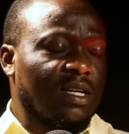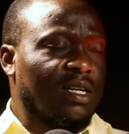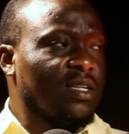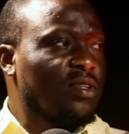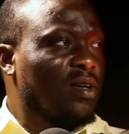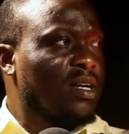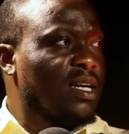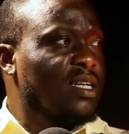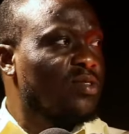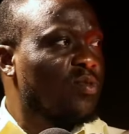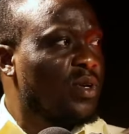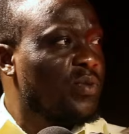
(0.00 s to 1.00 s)
In your
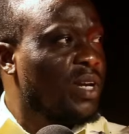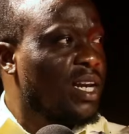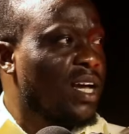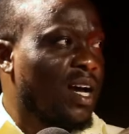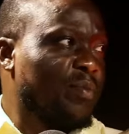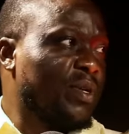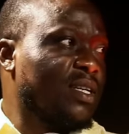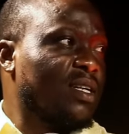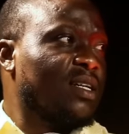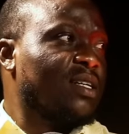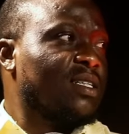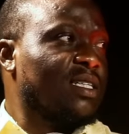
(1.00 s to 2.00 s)
case, what really happened?
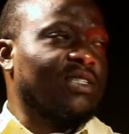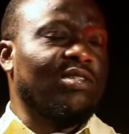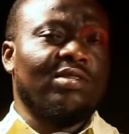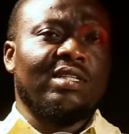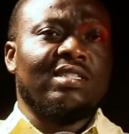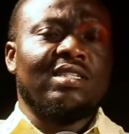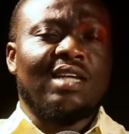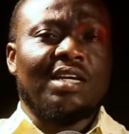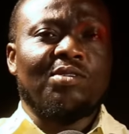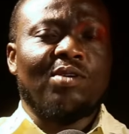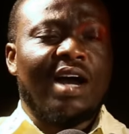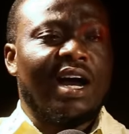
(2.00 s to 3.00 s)
Did you? Is it that
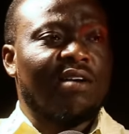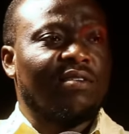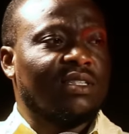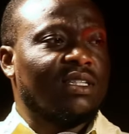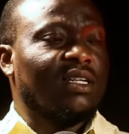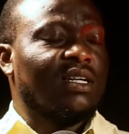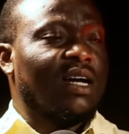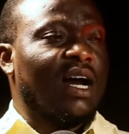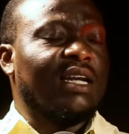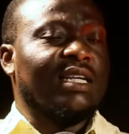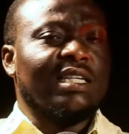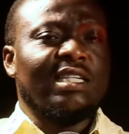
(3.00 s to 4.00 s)
you had an